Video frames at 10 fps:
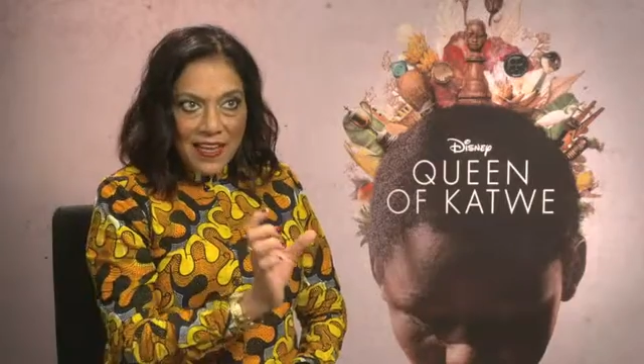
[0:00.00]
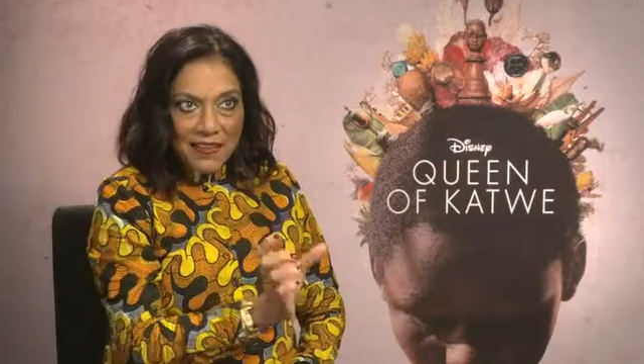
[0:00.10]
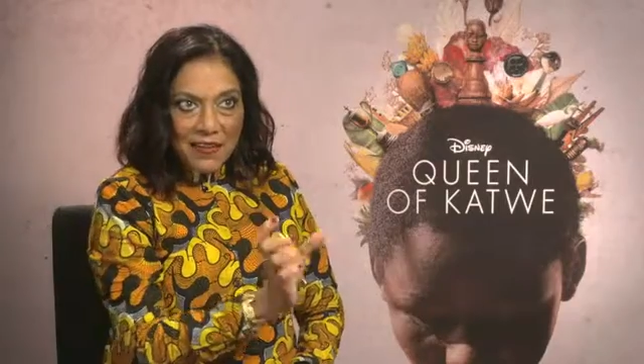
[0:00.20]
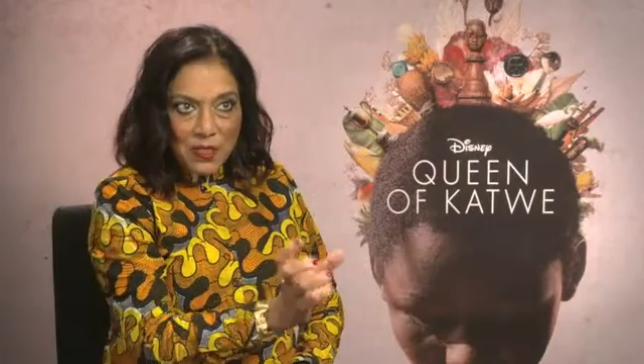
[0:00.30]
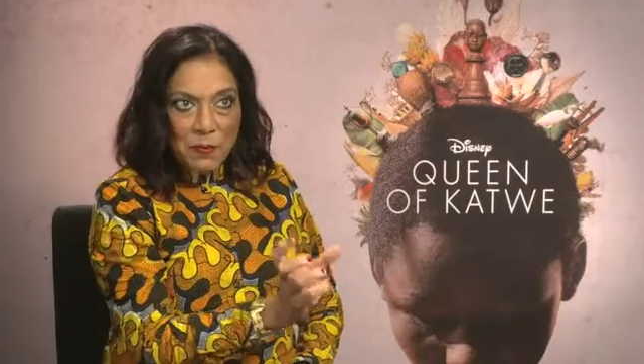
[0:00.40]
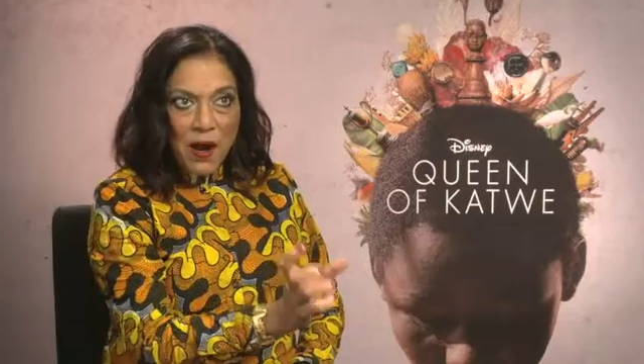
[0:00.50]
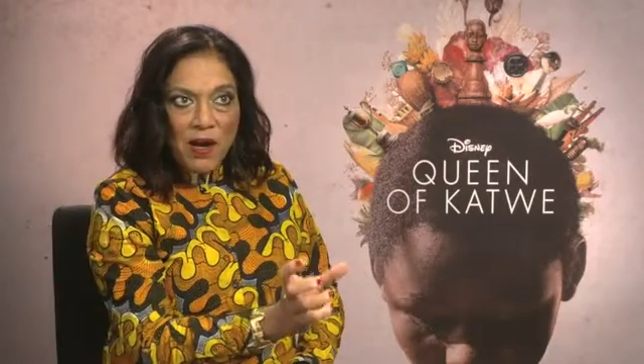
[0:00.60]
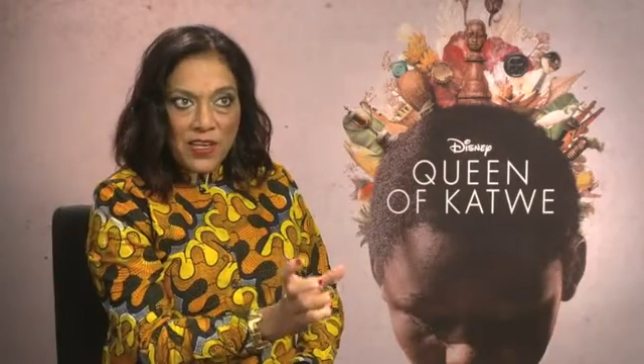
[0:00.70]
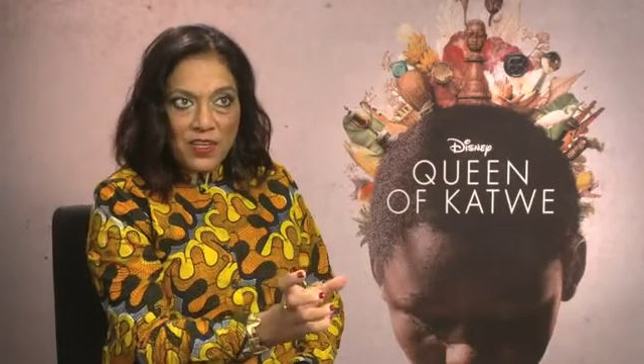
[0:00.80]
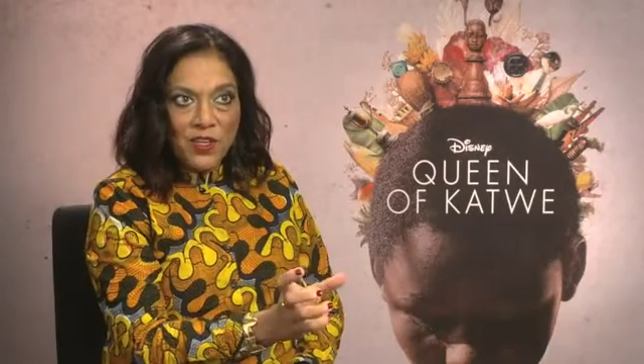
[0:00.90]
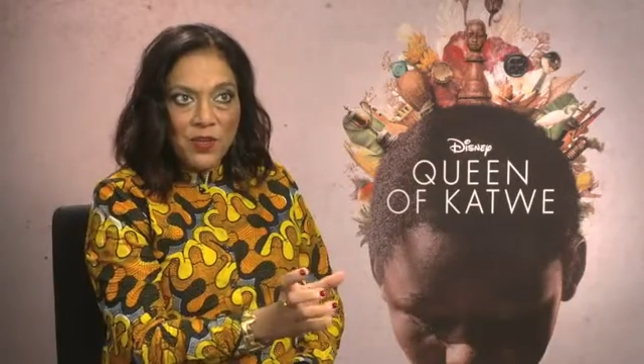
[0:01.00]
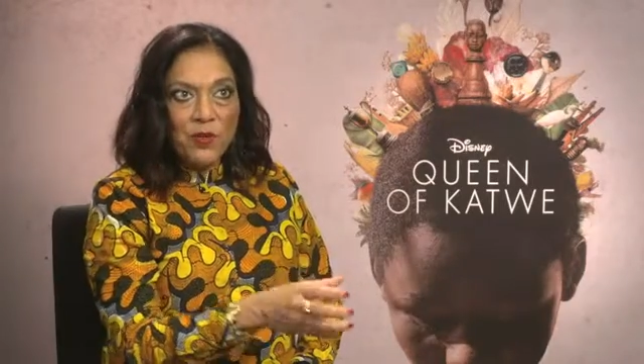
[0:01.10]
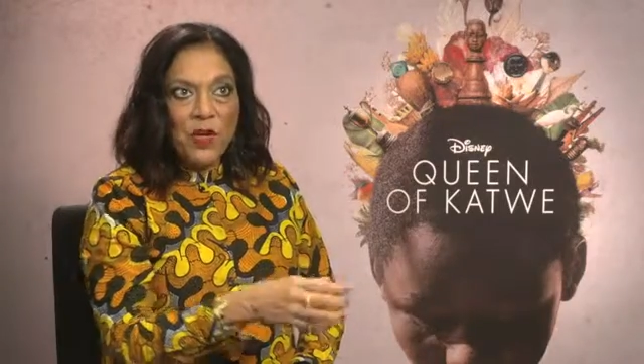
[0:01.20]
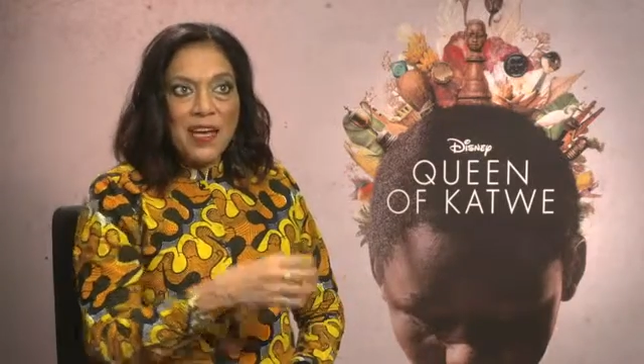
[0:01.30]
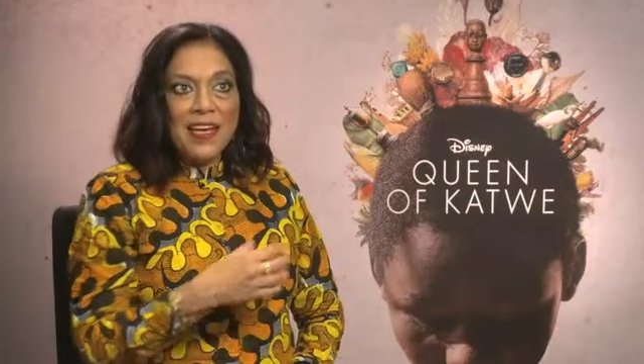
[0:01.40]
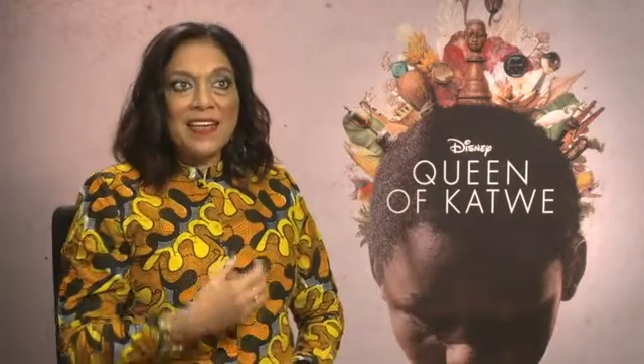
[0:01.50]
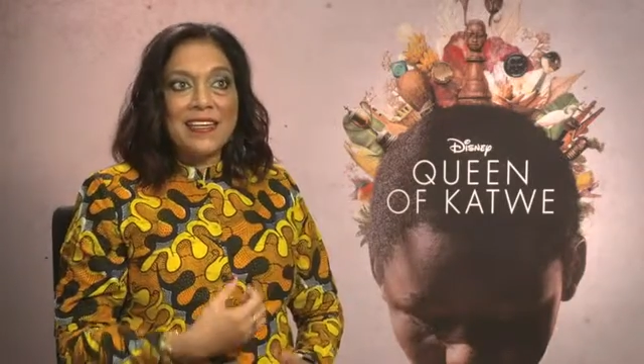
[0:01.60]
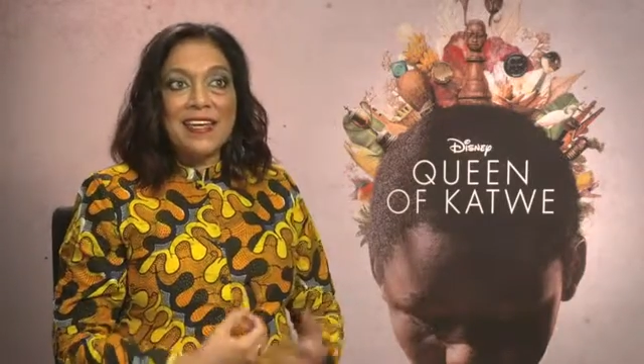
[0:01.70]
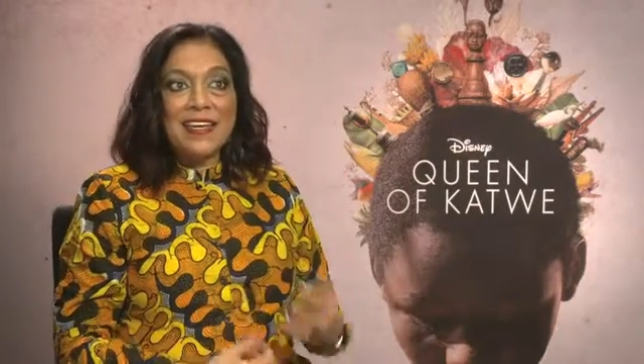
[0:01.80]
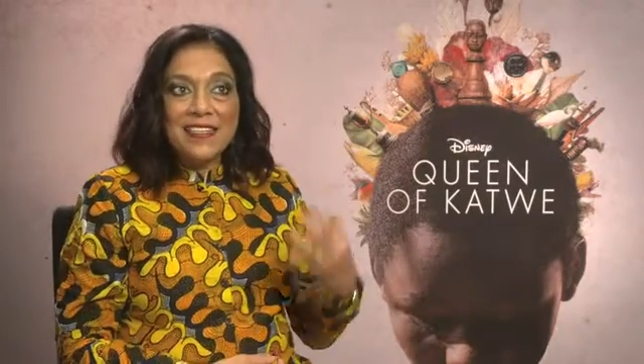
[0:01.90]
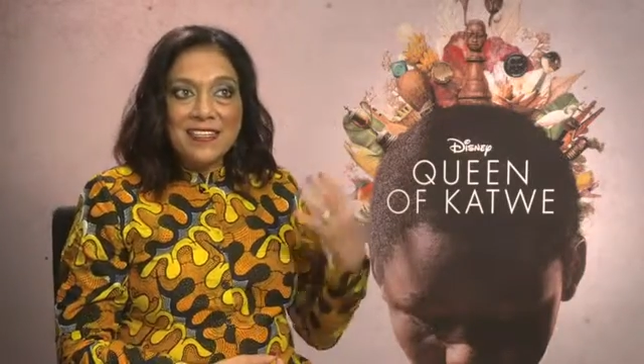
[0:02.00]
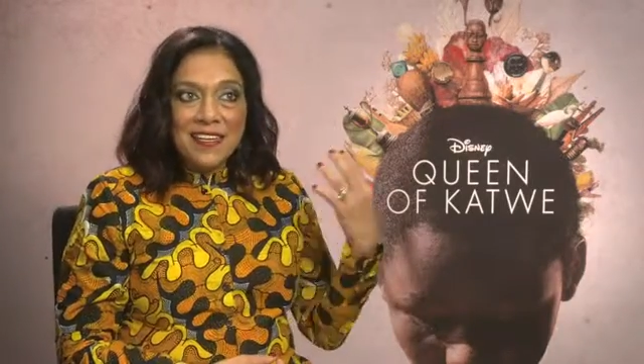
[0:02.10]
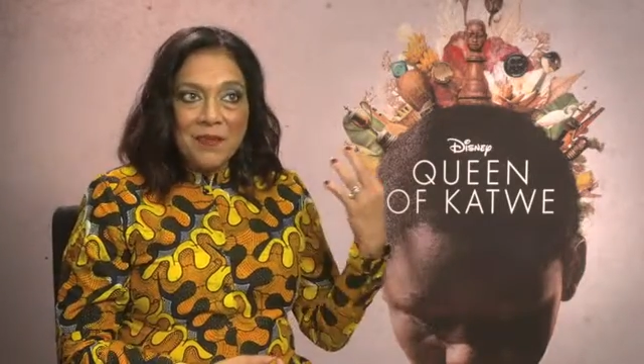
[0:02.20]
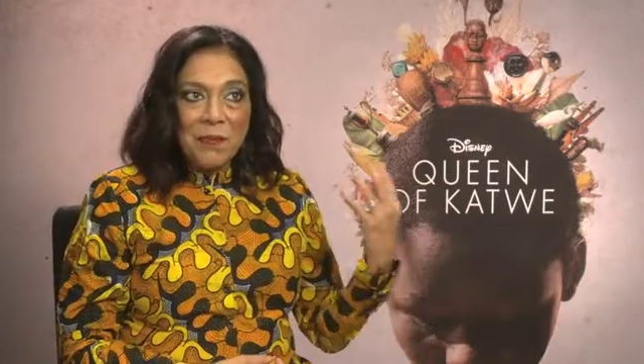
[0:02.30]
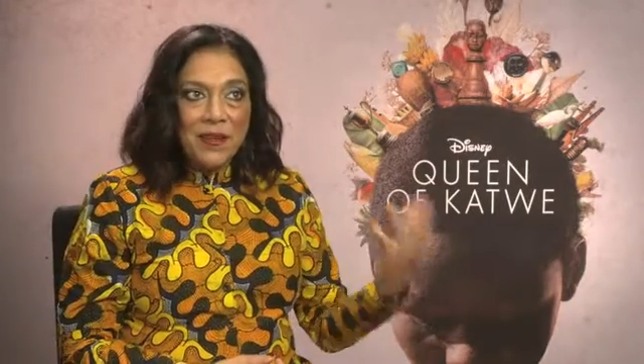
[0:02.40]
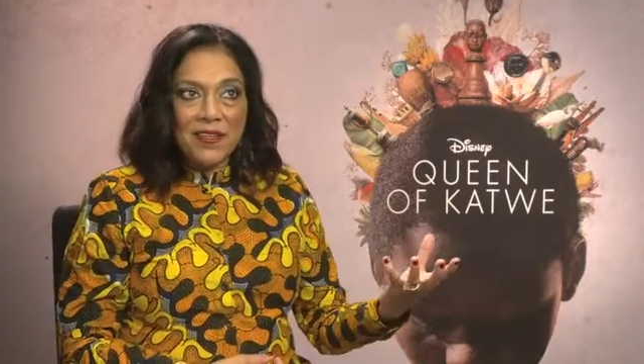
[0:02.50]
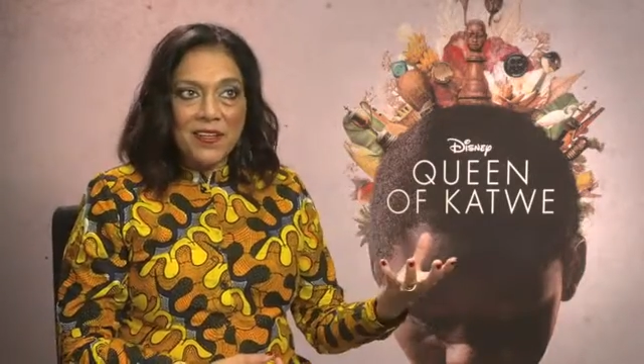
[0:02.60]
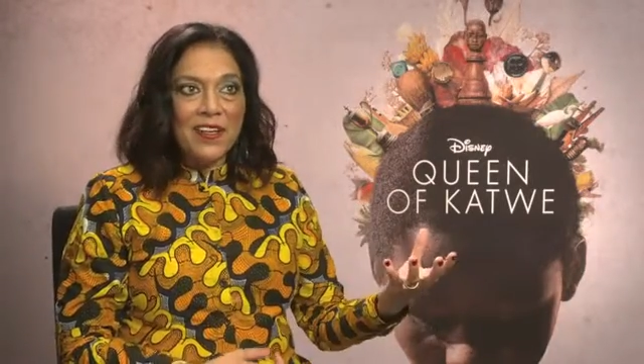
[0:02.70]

spark in you. It needs a mother.